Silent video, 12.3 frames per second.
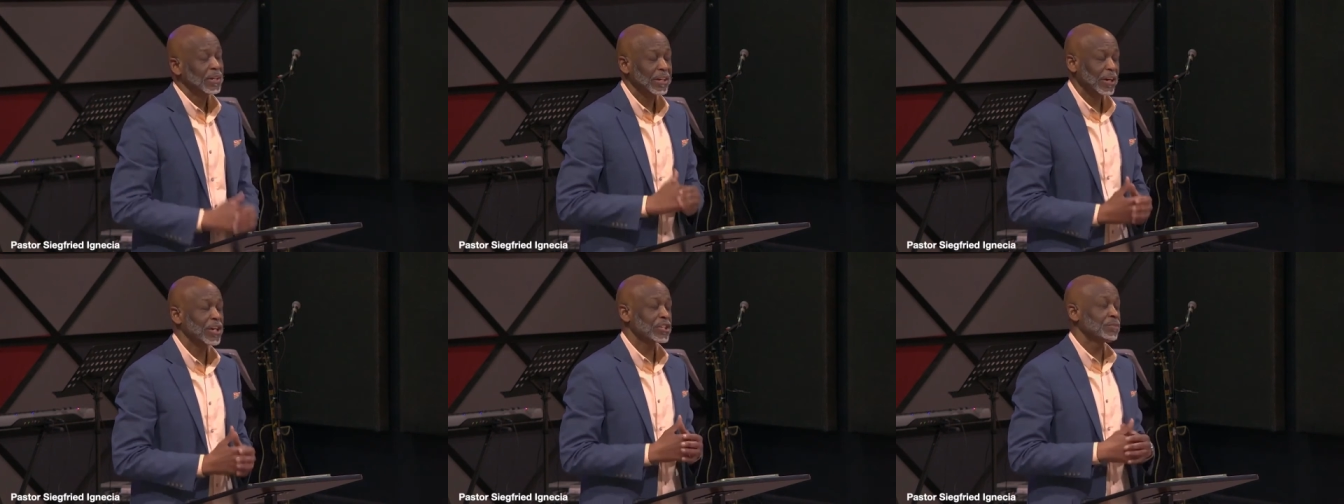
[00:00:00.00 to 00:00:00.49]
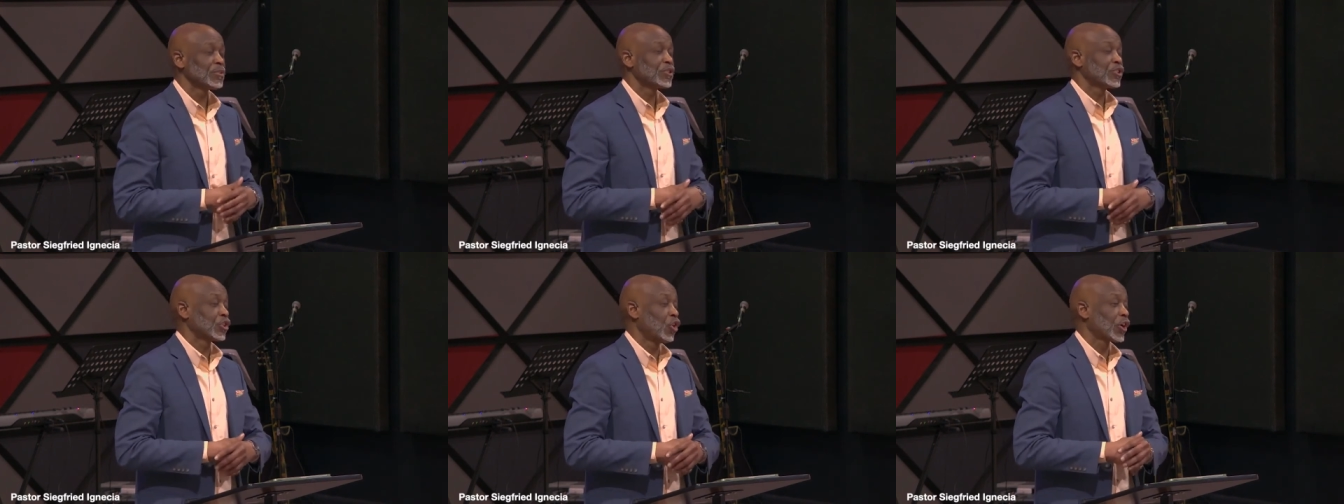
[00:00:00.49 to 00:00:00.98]
The
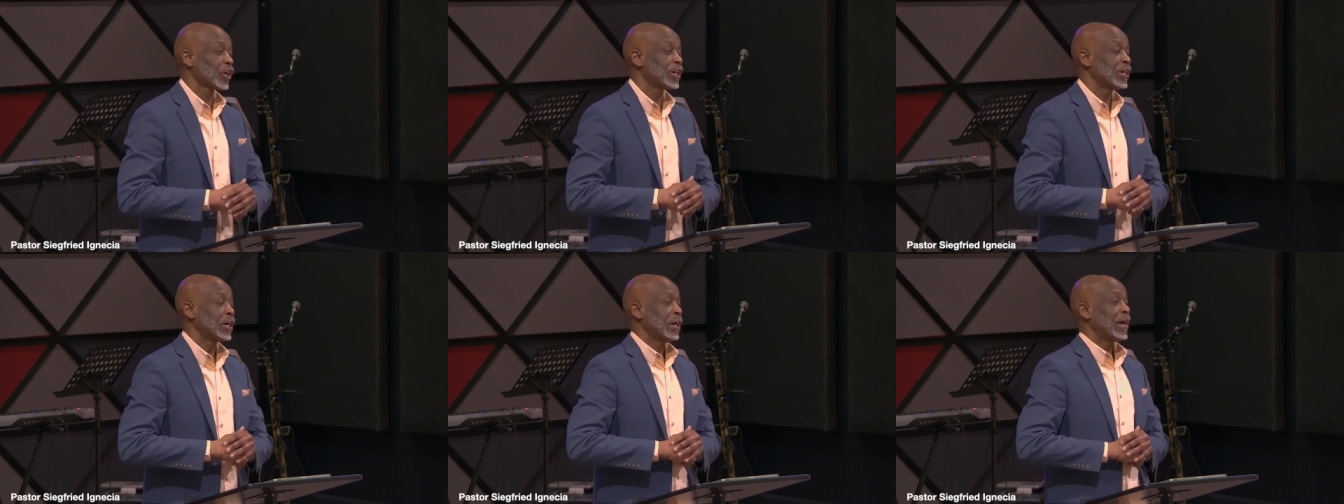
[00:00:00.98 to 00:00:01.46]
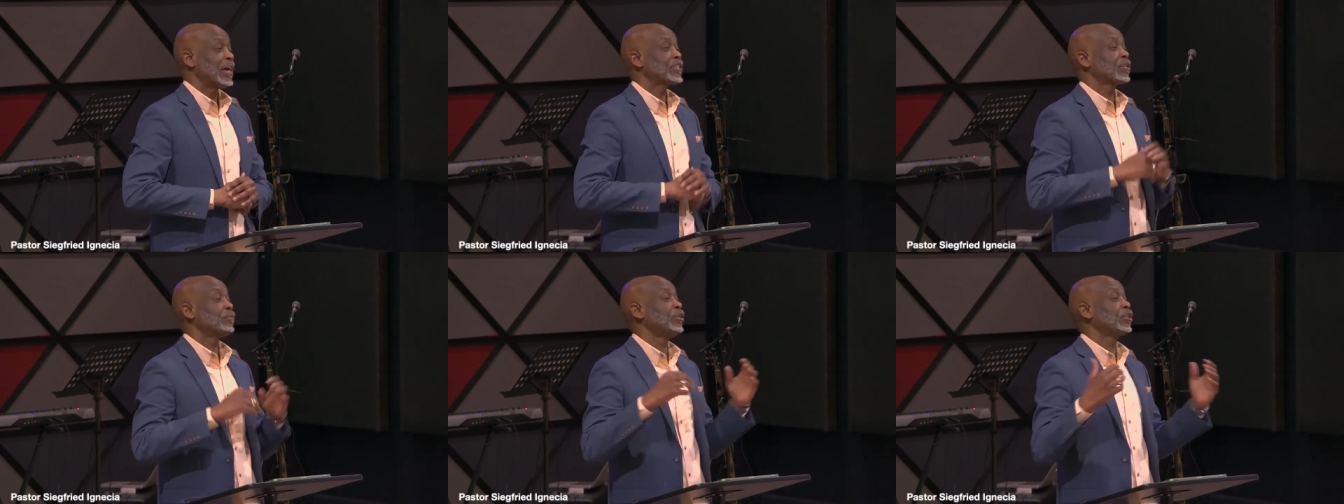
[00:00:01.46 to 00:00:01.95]
Christmas story
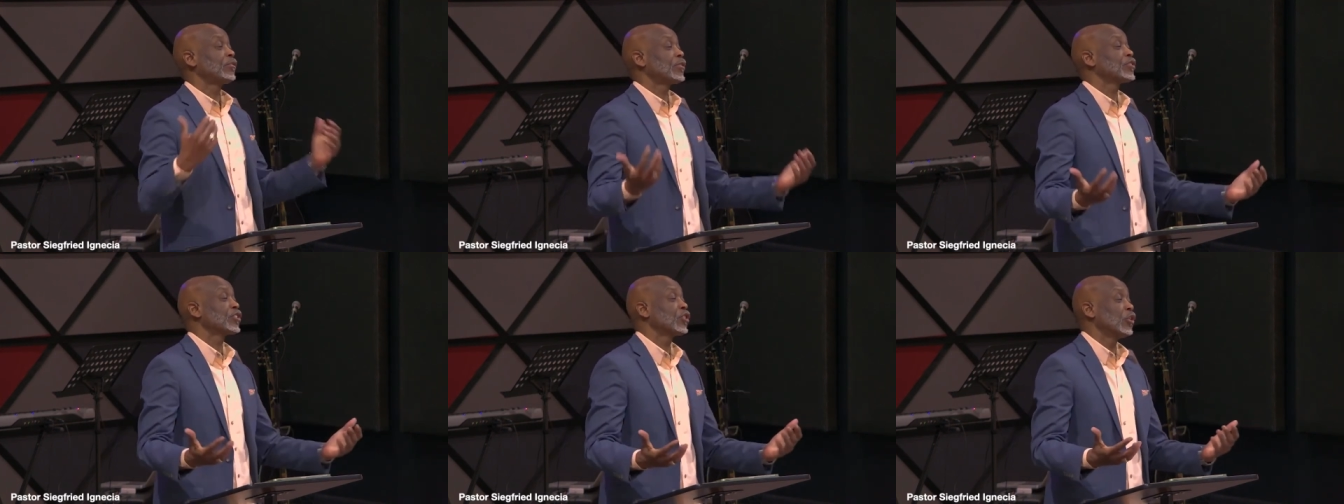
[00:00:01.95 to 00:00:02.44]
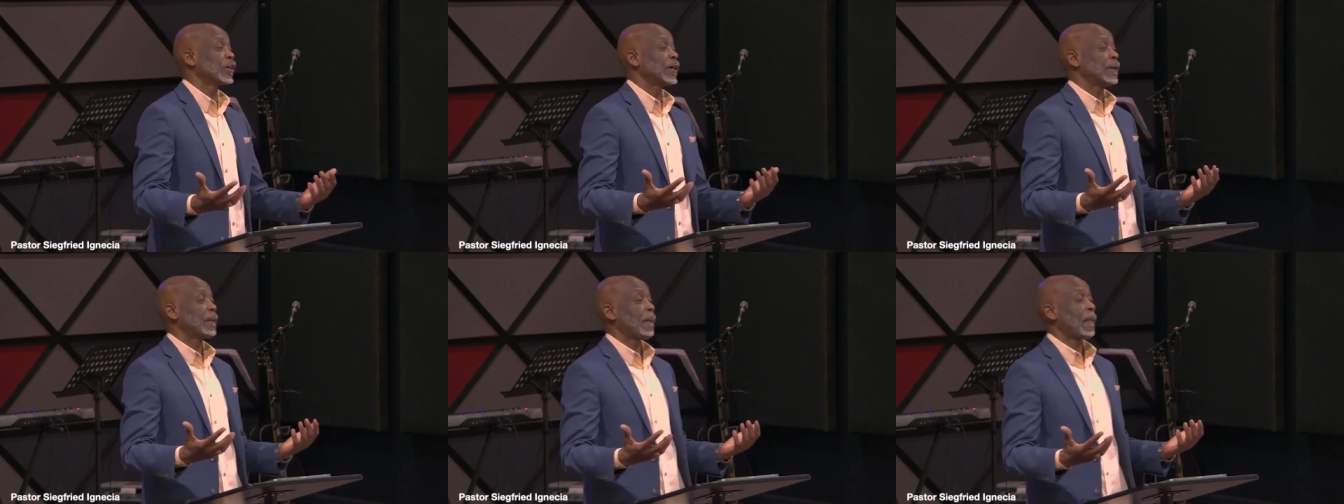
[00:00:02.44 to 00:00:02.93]
is a beautiful
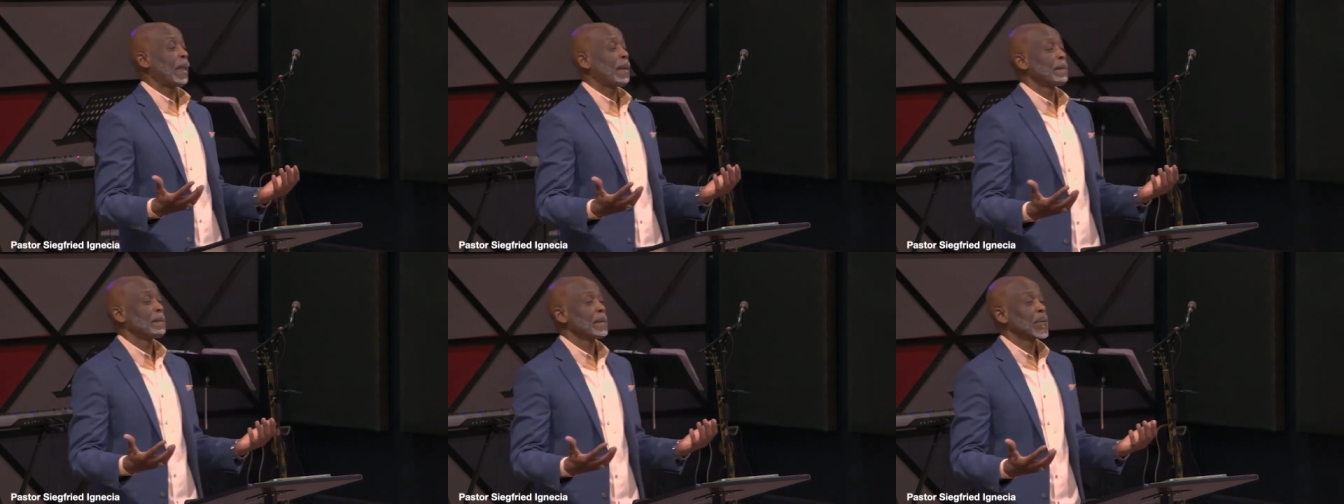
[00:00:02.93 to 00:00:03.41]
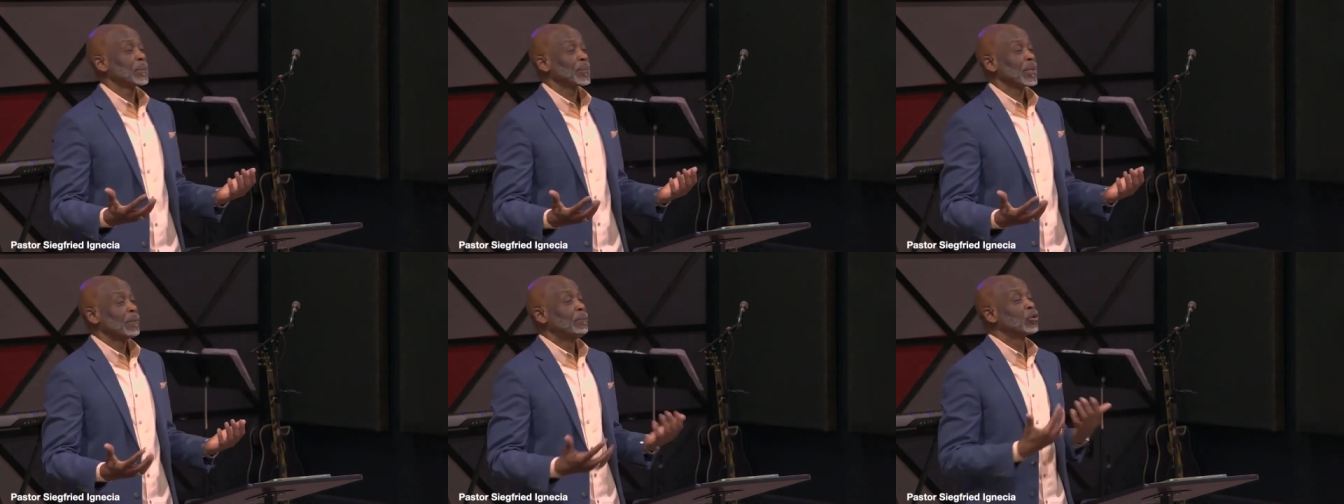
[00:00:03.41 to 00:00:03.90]
story.
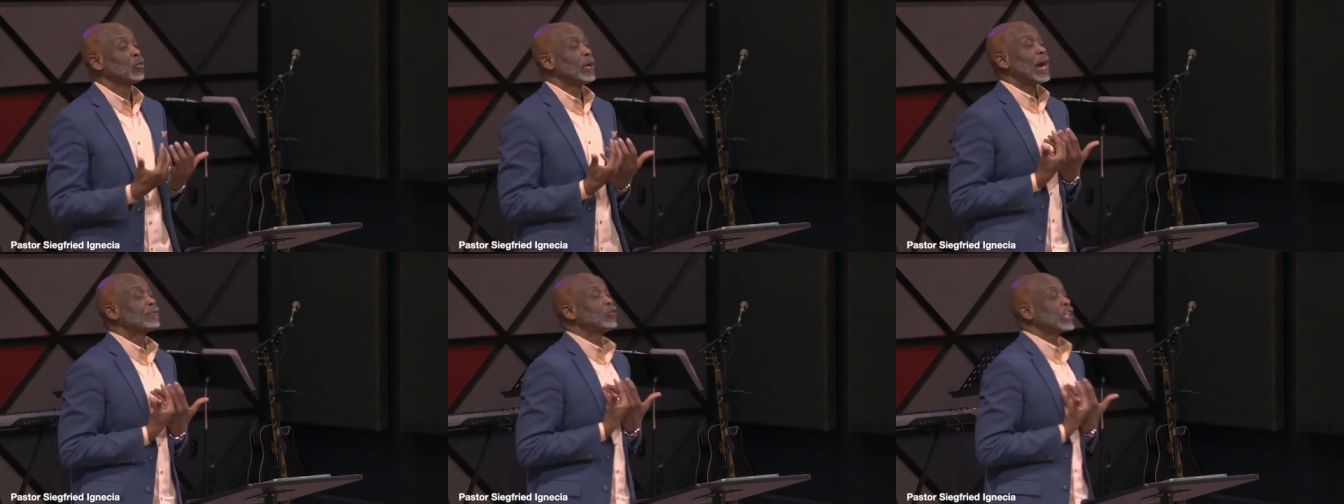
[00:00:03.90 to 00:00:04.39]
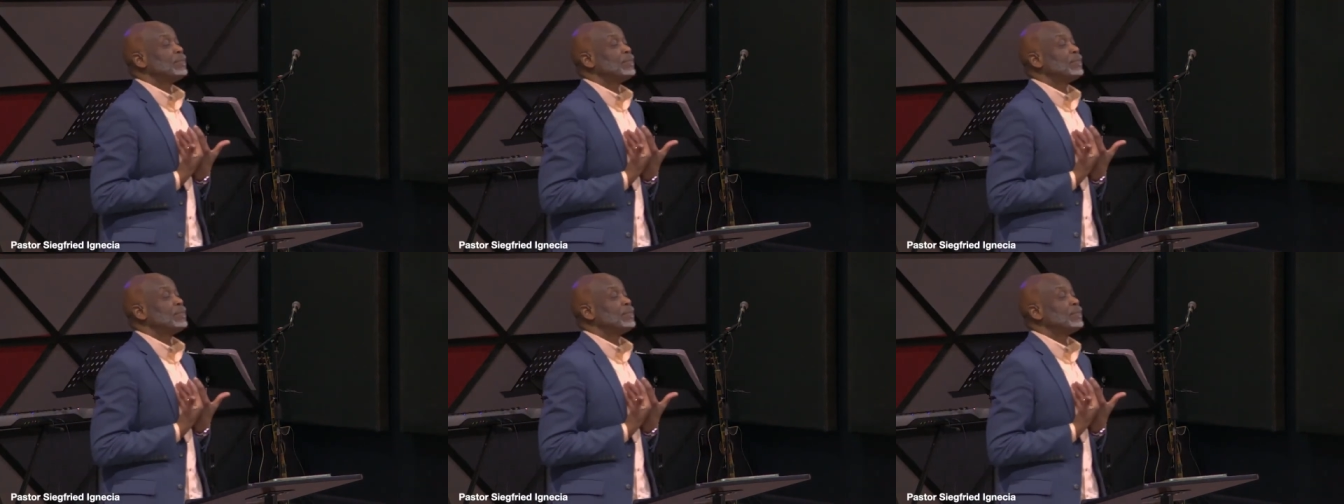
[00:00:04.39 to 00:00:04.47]
But we have